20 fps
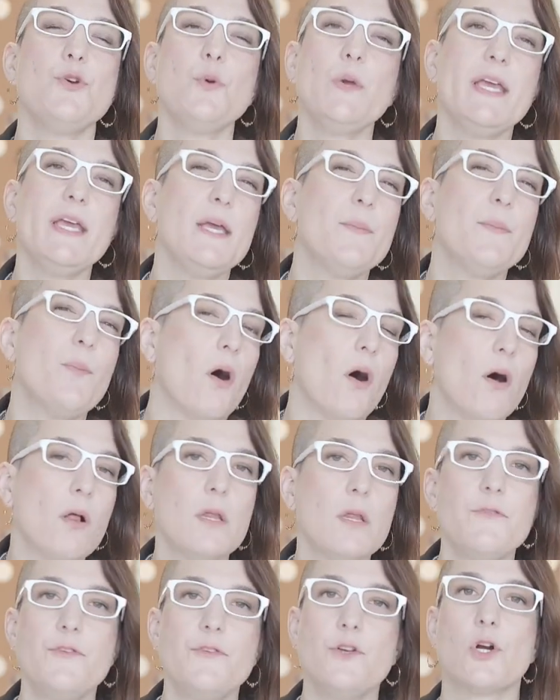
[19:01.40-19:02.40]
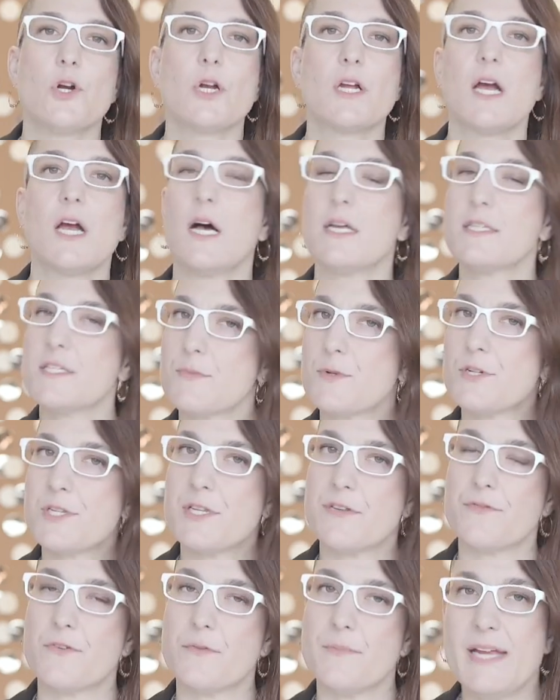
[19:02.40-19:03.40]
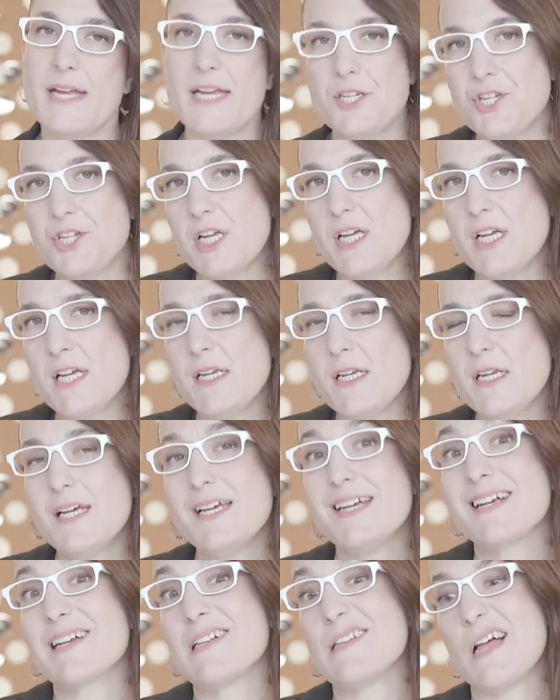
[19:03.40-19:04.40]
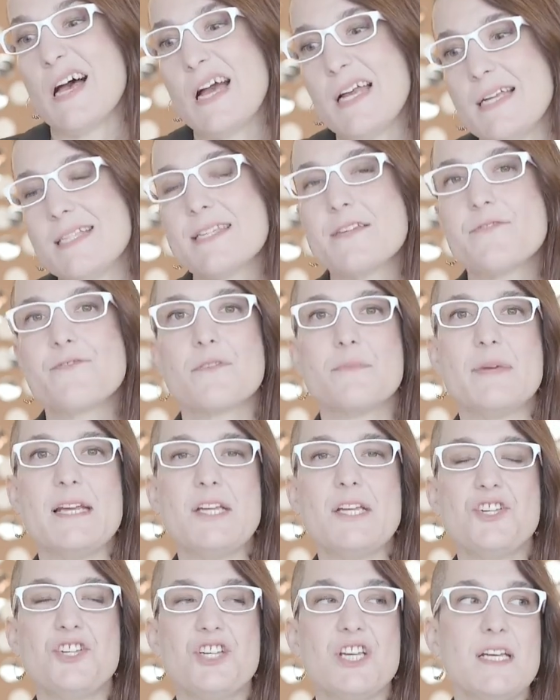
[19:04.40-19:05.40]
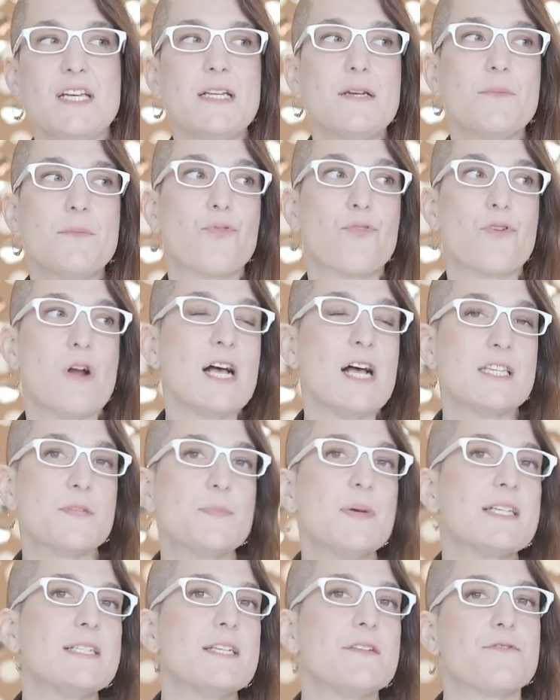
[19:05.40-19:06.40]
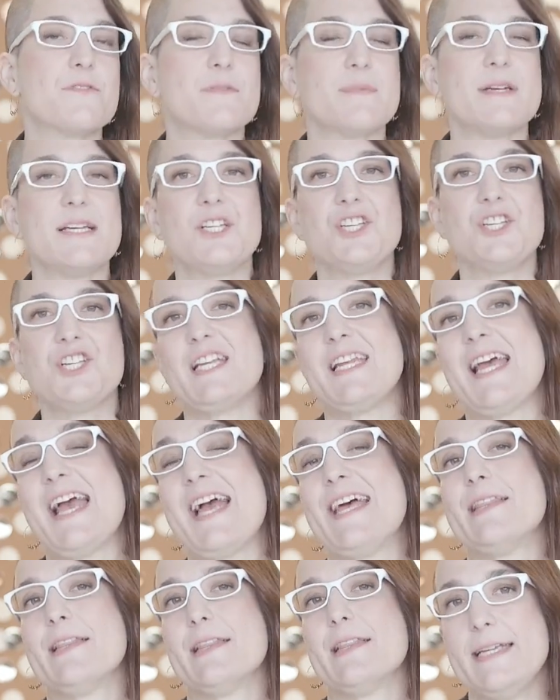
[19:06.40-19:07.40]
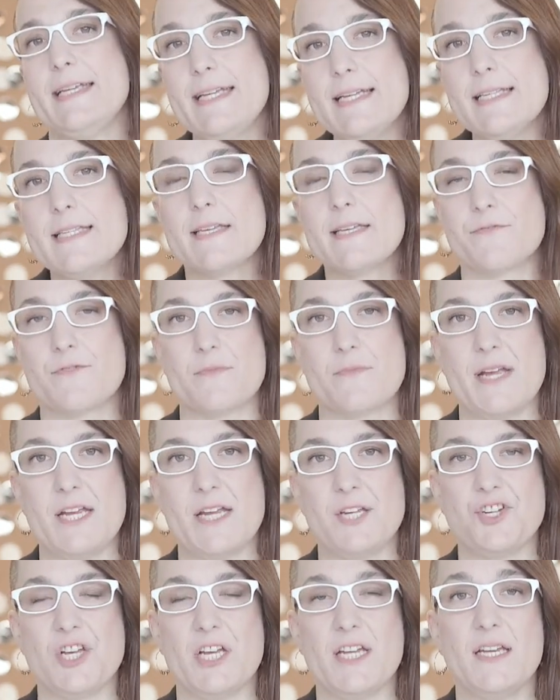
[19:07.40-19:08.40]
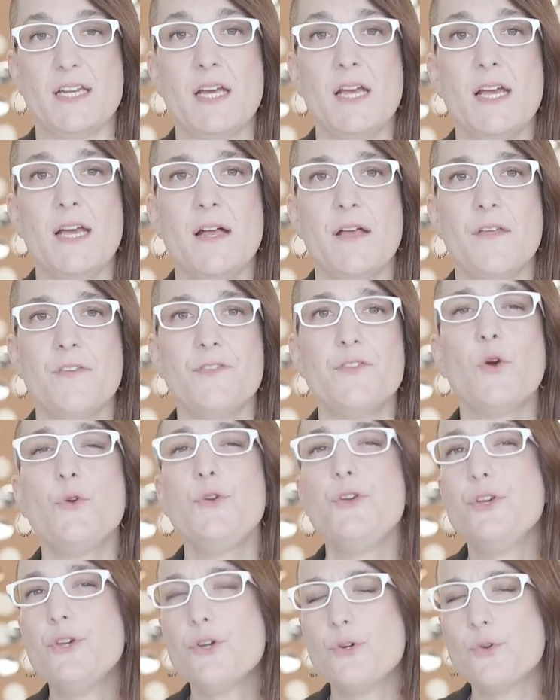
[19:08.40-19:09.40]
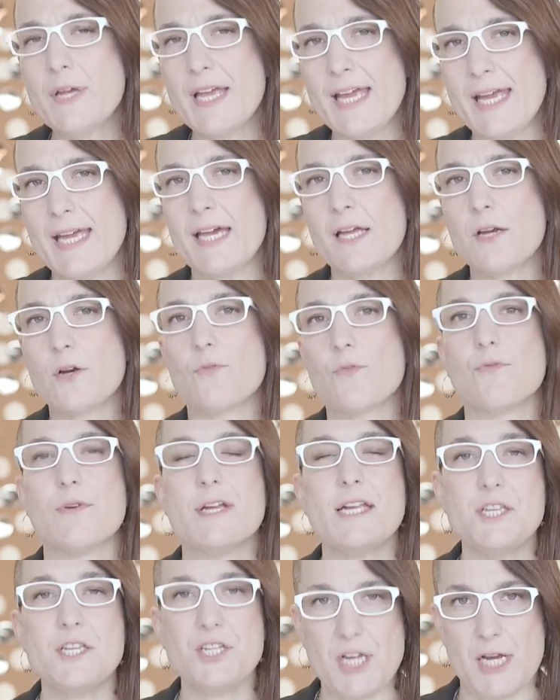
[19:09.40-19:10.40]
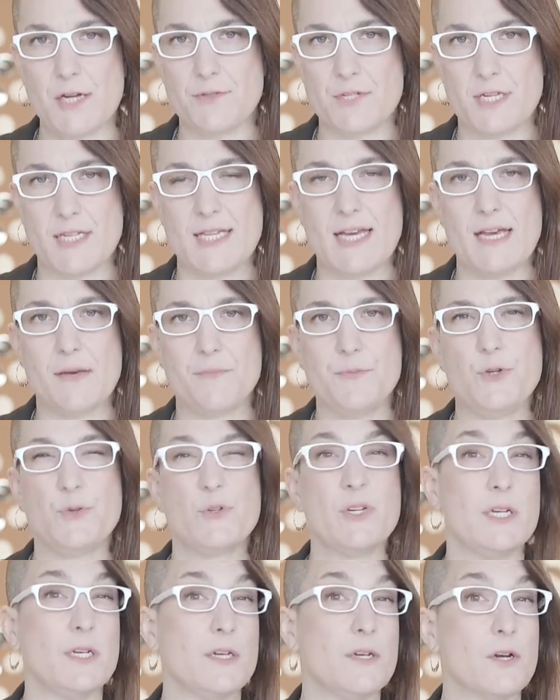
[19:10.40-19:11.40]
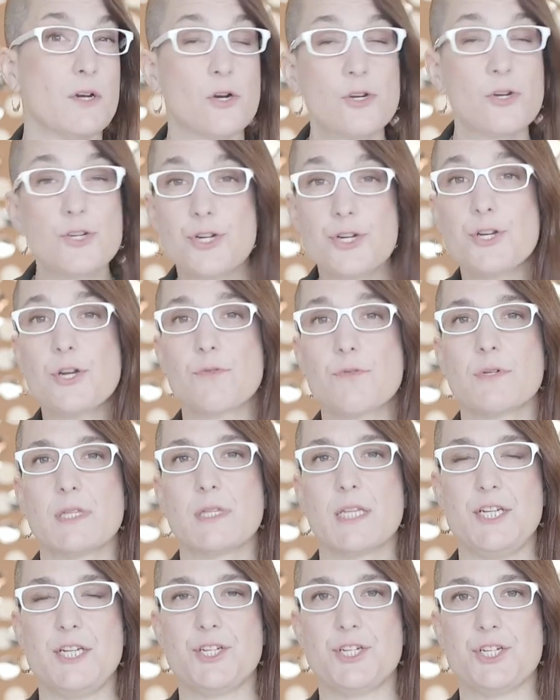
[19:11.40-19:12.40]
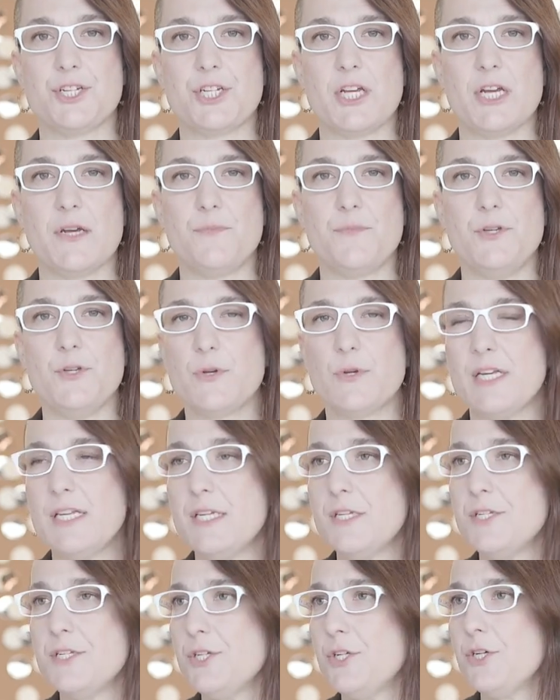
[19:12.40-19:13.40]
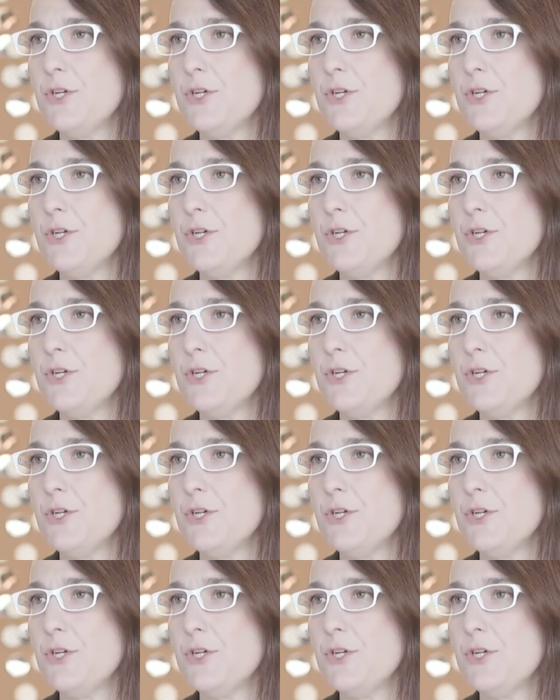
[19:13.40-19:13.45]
you keep all of your customers' information, clients' information, prospect information, and leads information. So you can reach out to them, you can nurture your relationship, you can